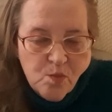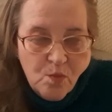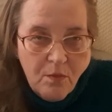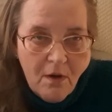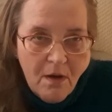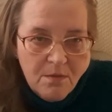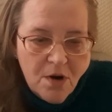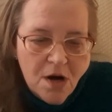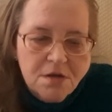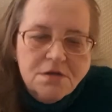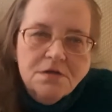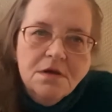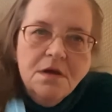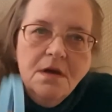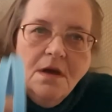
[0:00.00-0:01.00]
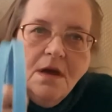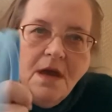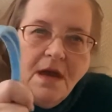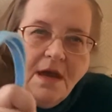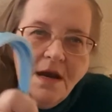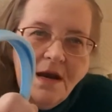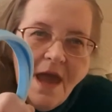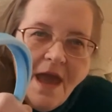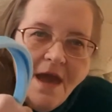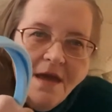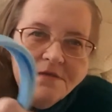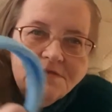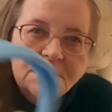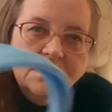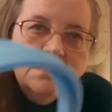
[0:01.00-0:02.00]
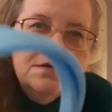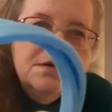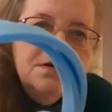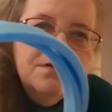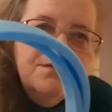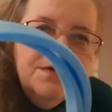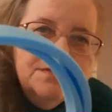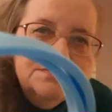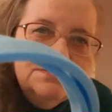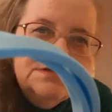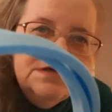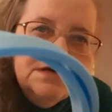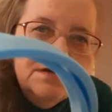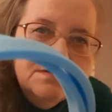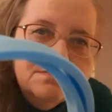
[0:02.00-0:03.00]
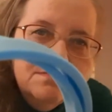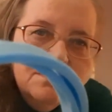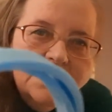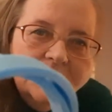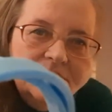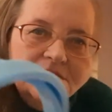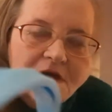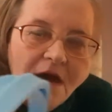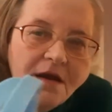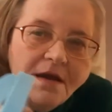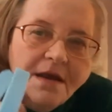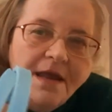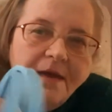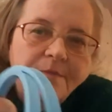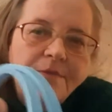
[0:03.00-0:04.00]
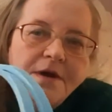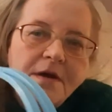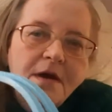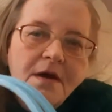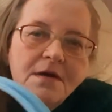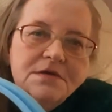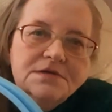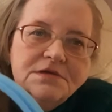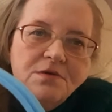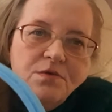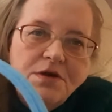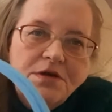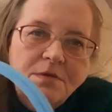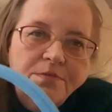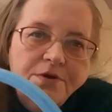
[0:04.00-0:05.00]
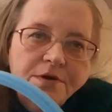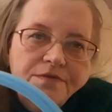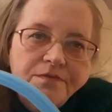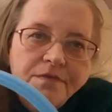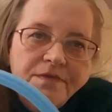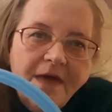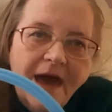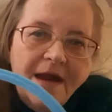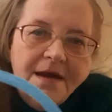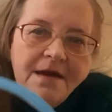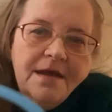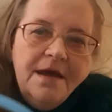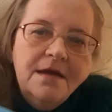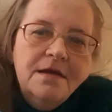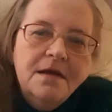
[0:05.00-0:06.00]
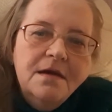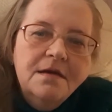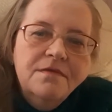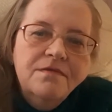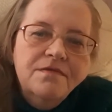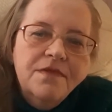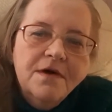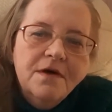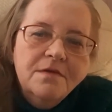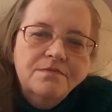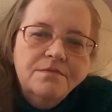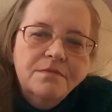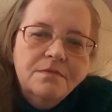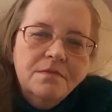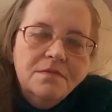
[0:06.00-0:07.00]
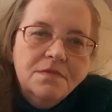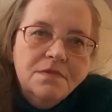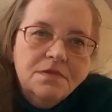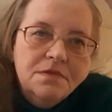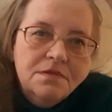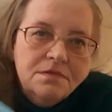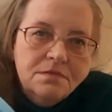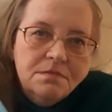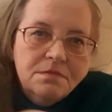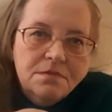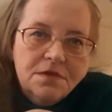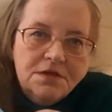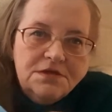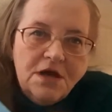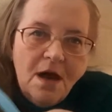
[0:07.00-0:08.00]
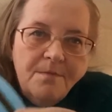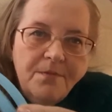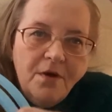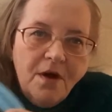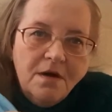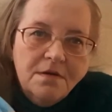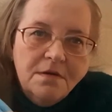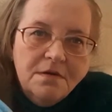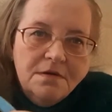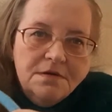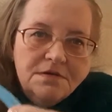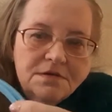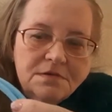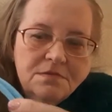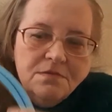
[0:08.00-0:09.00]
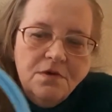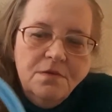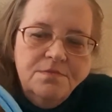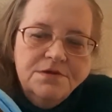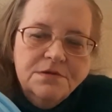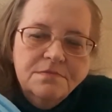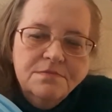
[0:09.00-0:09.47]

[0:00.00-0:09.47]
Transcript: Walmart. And it has, I don't know if you can see it, but it's got a lip. So when you put that in it, the the top part, whoops,